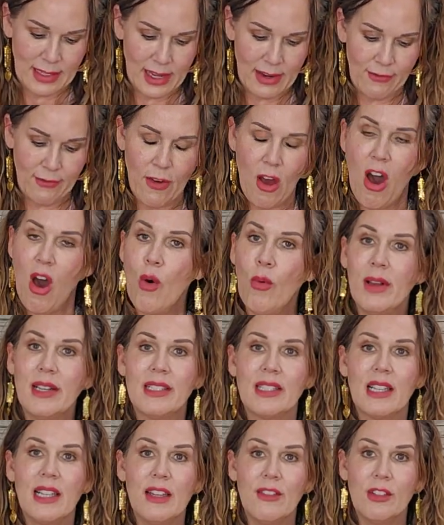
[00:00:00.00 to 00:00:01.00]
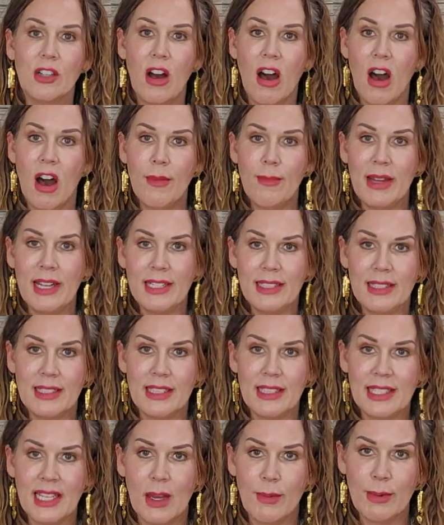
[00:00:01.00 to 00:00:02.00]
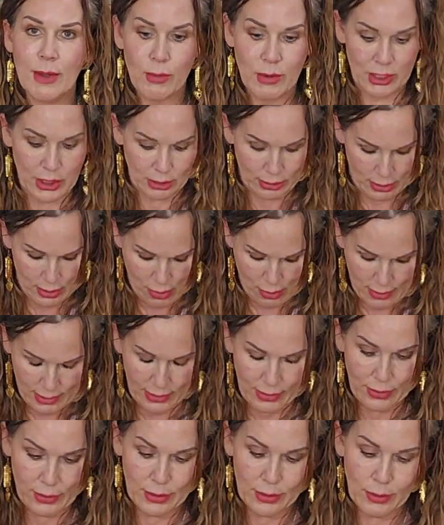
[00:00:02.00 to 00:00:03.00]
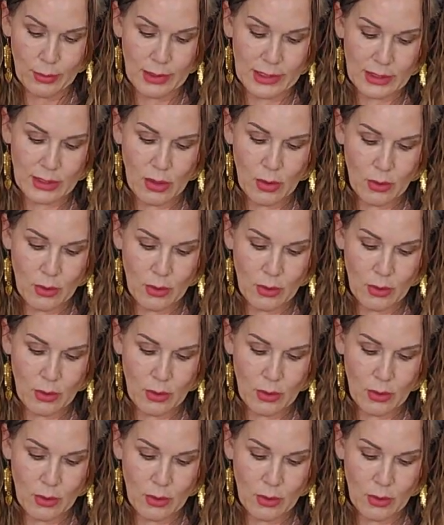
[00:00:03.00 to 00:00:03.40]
and always leave comments and tell me what you're going through, what's